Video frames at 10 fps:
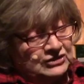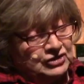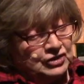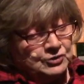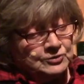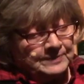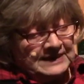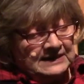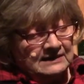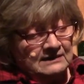excuse
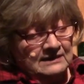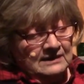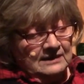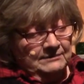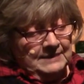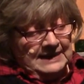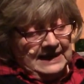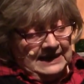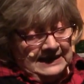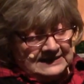me, may
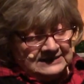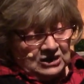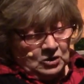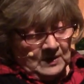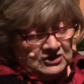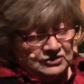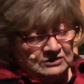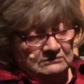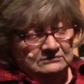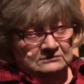I ask a
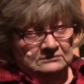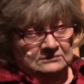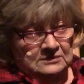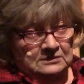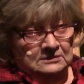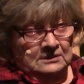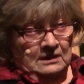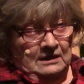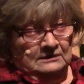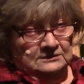question?"
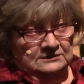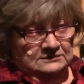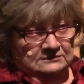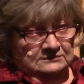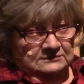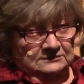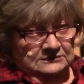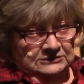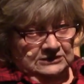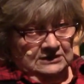"Oh,"
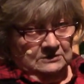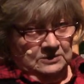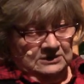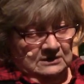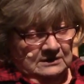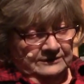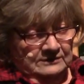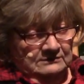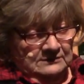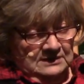said the
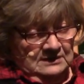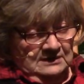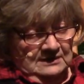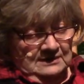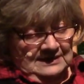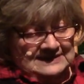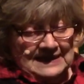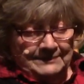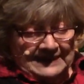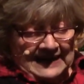woodcarver. "Is
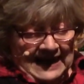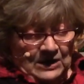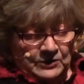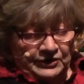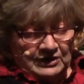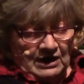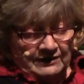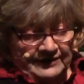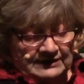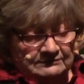that my cow you're
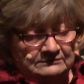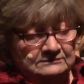carving?"